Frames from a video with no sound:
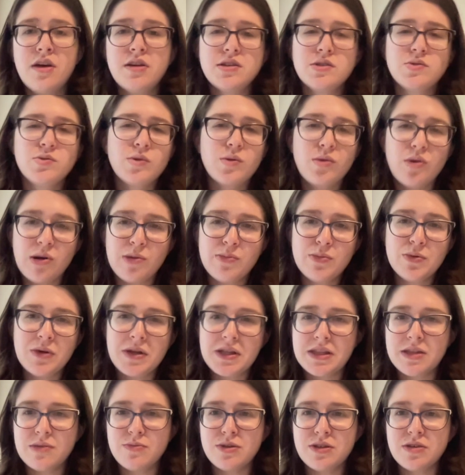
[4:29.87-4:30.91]
to
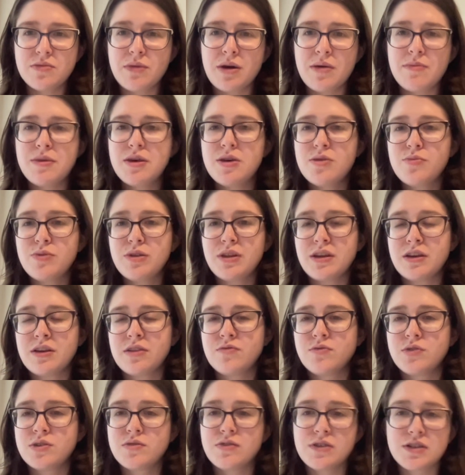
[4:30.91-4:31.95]
incorporate them into my meal
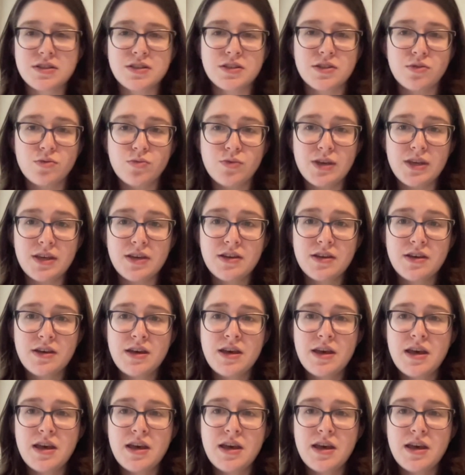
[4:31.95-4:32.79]
plan for the rest of the week.